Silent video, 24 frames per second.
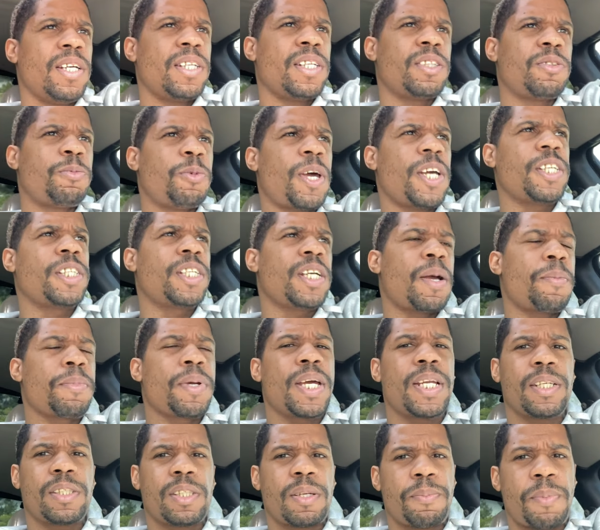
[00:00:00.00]
it's basically, I'm
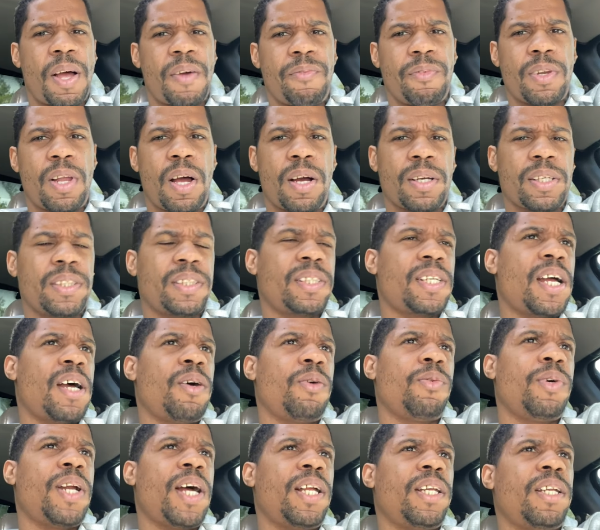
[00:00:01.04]
getting into my vlogging
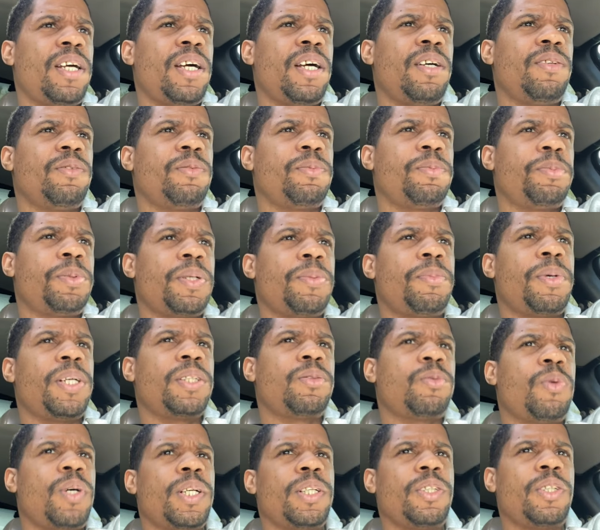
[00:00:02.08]
style, what I love, pretty much
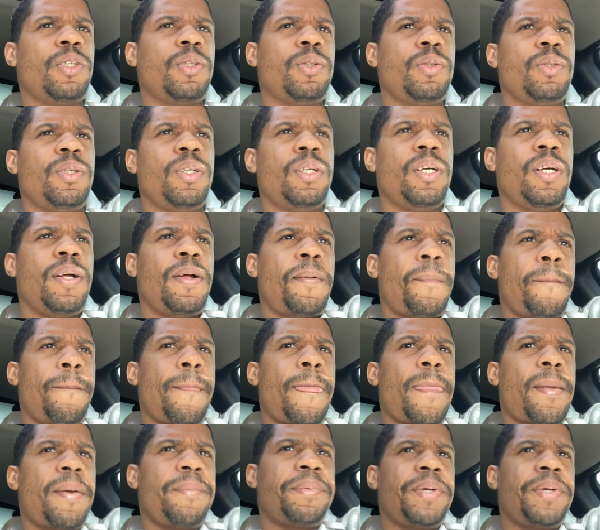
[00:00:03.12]
want to do. I'm